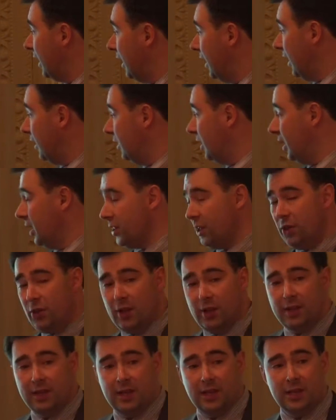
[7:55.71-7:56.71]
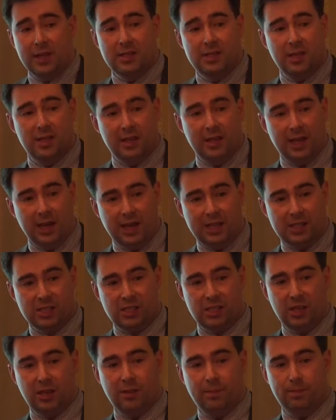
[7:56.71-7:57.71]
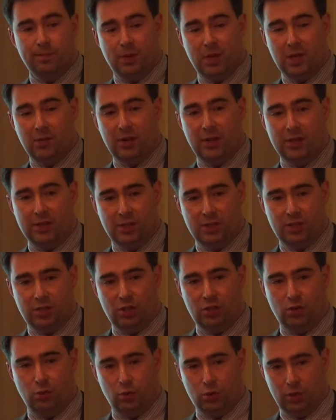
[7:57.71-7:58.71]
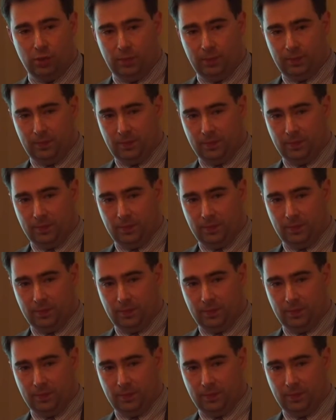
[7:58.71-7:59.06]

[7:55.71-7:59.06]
and the other thing is the next period's institution.